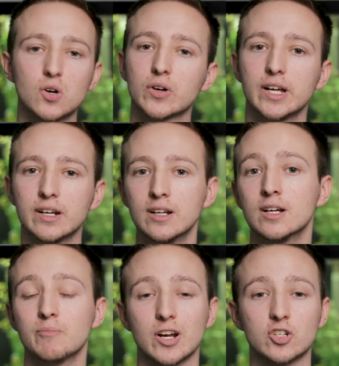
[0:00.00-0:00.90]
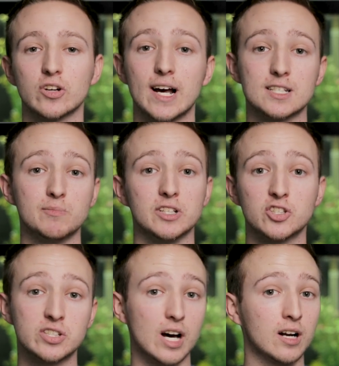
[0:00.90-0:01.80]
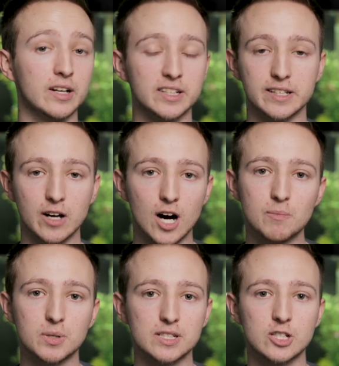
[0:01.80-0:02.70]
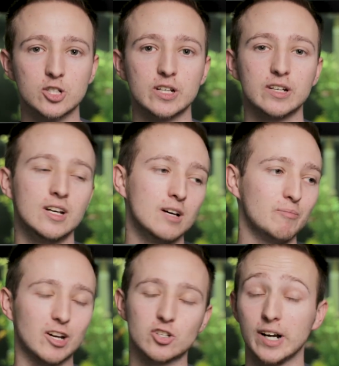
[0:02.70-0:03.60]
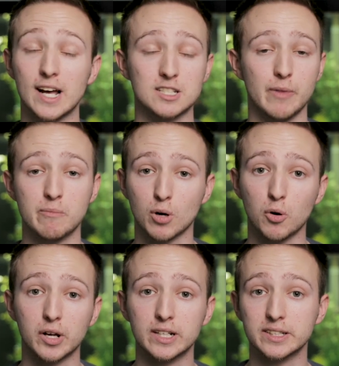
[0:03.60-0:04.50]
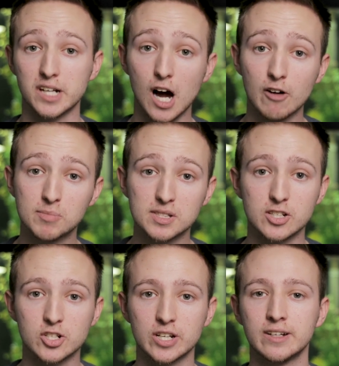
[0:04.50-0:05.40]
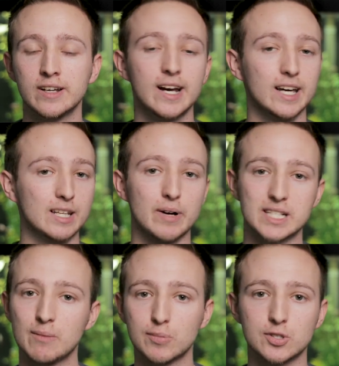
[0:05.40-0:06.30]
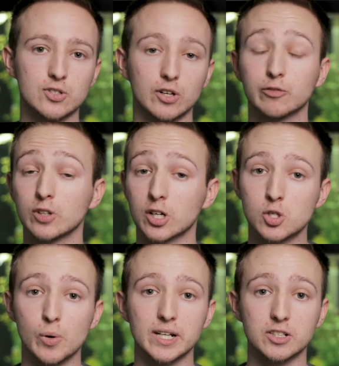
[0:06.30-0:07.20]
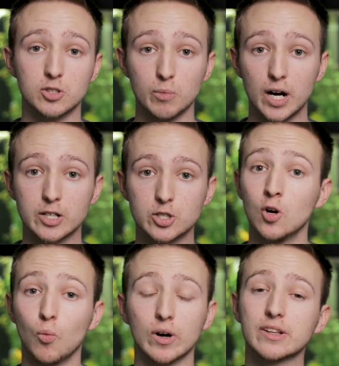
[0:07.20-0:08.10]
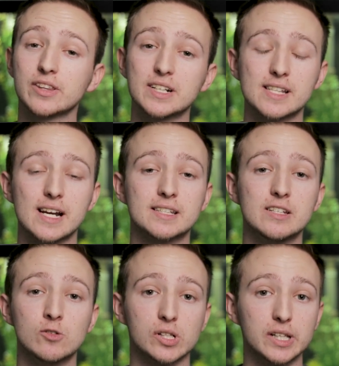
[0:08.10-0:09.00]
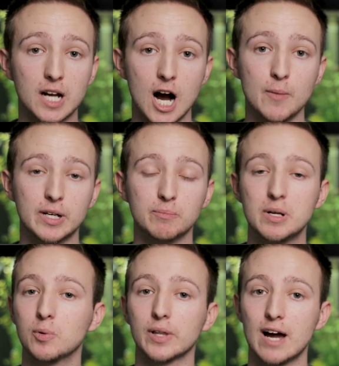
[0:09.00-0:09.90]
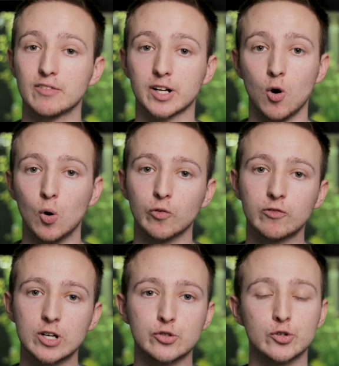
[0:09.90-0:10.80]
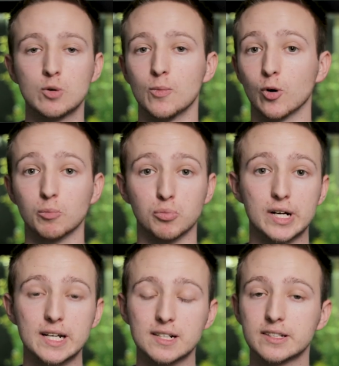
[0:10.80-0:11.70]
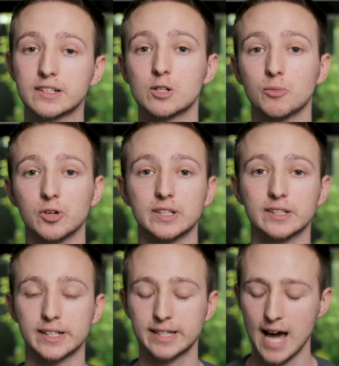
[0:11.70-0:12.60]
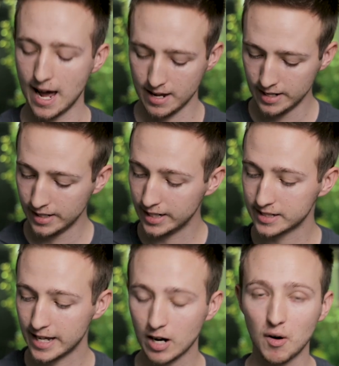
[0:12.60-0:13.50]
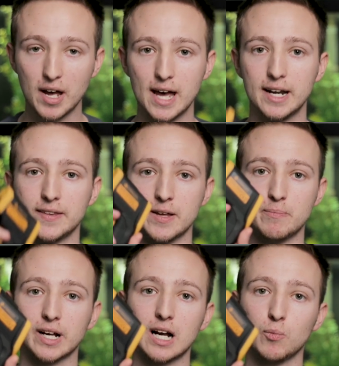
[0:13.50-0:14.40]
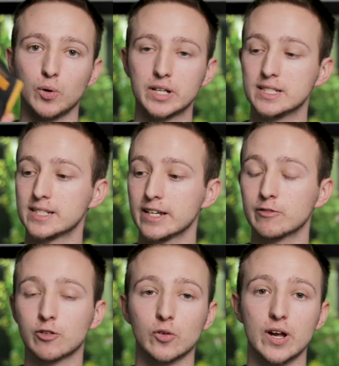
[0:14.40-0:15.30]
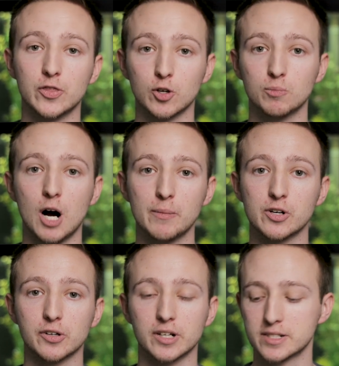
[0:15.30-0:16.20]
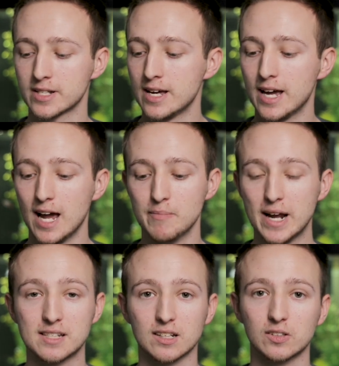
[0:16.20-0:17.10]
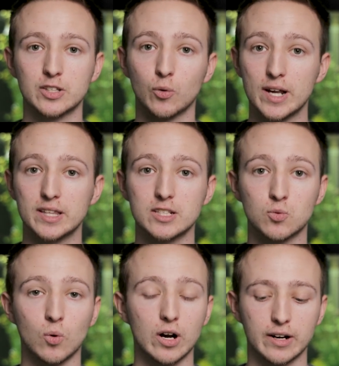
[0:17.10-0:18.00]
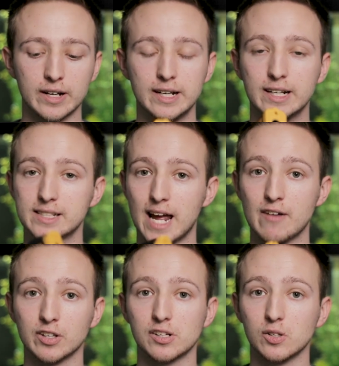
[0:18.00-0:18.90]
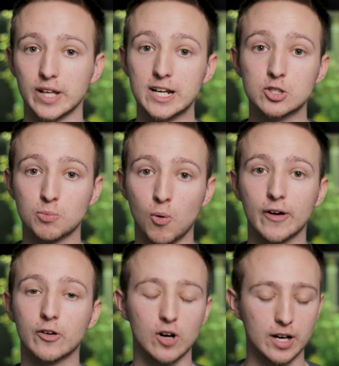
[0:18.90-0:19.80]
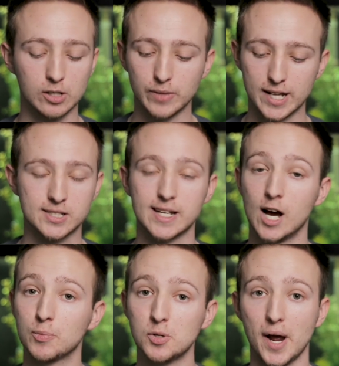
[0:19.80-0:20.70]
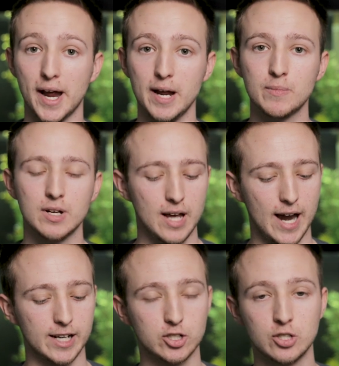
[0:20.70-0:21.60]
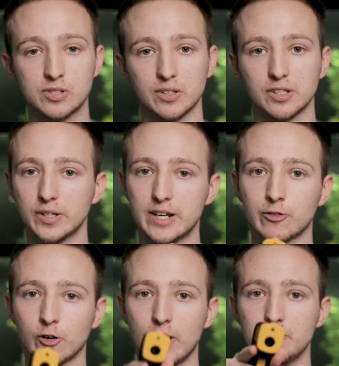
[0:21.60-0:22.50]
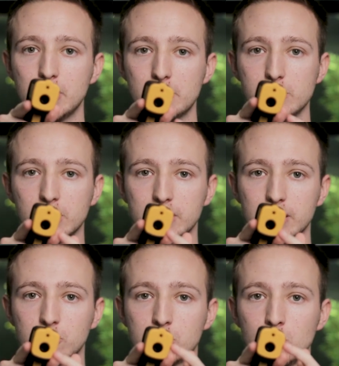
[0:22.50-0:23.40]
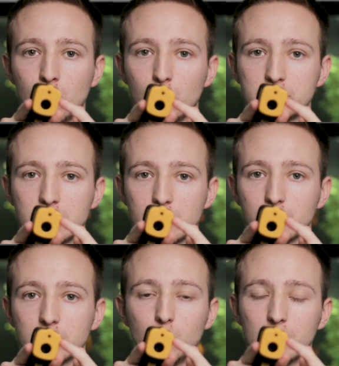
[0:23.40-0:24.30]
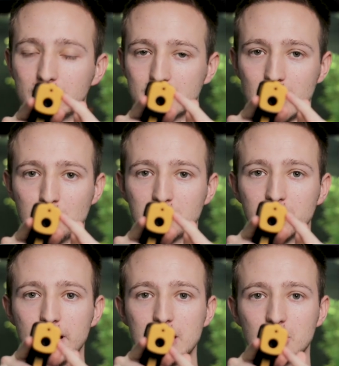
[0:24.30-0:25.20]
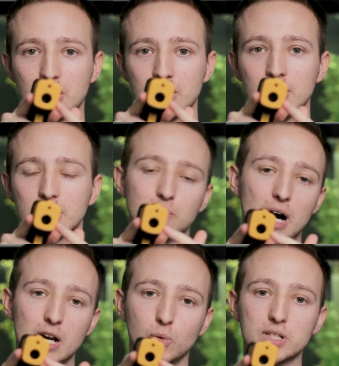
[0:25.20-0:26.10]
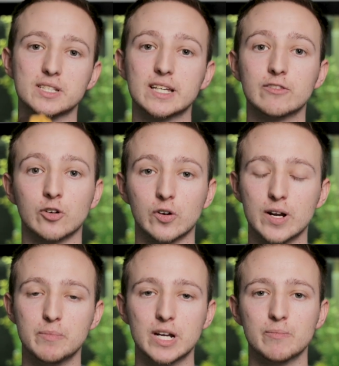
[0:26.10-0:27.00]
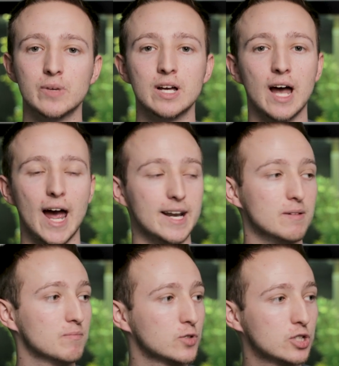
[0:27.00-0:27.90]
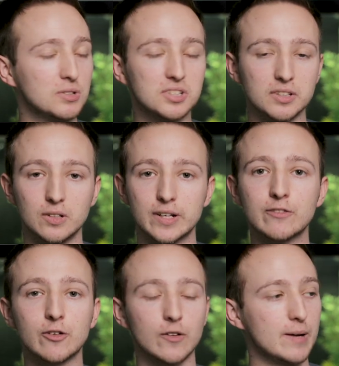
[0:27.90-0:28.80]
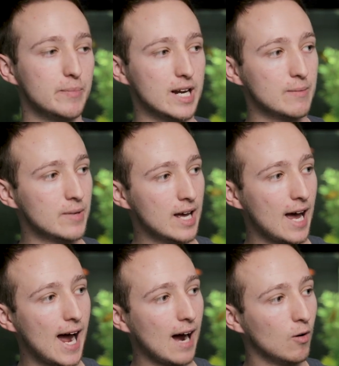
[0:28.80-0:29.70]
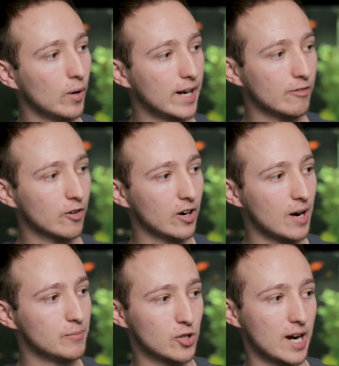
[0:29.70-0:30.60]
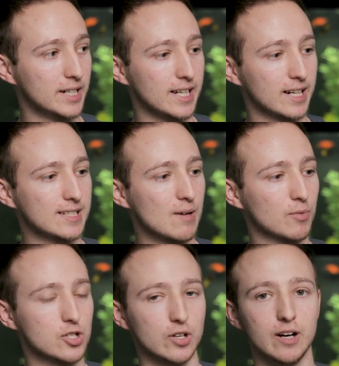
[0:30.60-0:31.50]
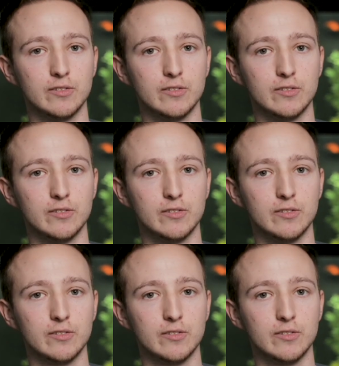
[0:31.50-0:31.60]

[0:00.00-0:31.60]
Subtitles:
broken, make sure it hasn't been stuck into the on position, make sure it hasn't been broken in the off position, and that my temperatures aren't fluctuating too much. One of the things that I see really common in people that have like a whole fish room or breeding system or anything like that is they go ahead and they pick up one of these infrared thermometer guns. And basically the way these work is they have a little laser pointer on them that's to help you aim, and it shoots a little infrared beam. You can see there's two holes here. The little one at the top's the laser, the bottom one's the infrared beam. And it shoots a little infrared beam at whatever I'm trying to take a temperature